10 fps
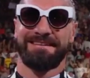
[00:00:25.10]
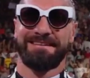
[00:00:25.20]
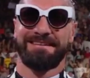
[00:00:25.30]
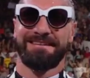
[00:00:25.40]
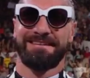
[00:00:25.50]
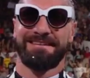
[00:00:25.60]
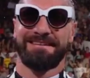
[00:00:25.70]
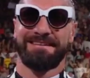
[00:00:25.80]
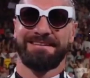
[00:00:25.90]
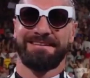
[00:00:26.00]
guest
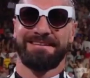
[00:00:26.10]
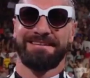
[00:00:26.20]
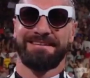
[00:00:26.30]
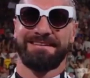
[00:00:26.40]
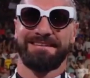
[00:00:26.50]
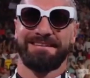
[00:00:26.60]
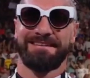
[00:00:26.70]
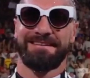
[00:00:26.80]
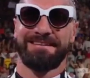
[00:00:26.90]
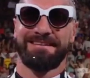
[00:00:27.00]
referee at
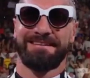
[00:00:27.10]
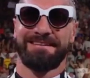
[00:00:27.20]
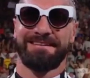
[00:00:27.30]
SummerSlam.